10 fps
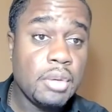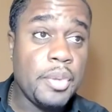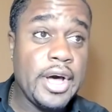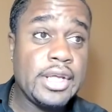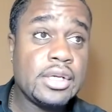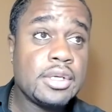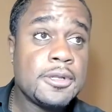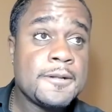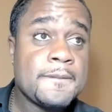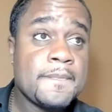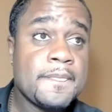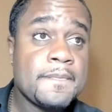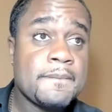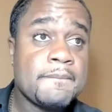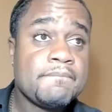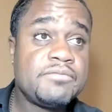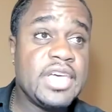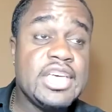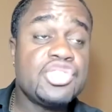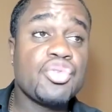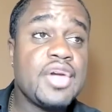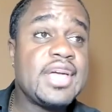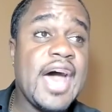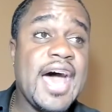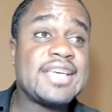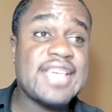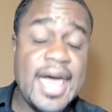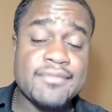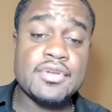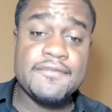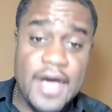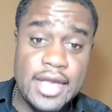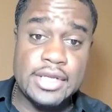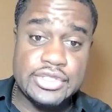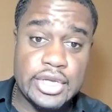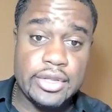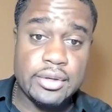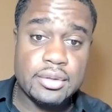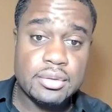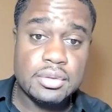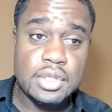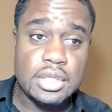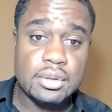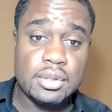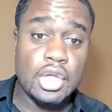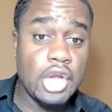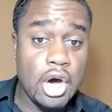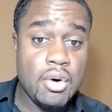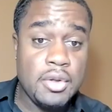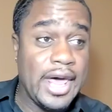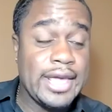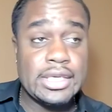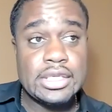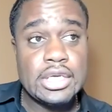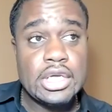But these three guys have to fight each other. Like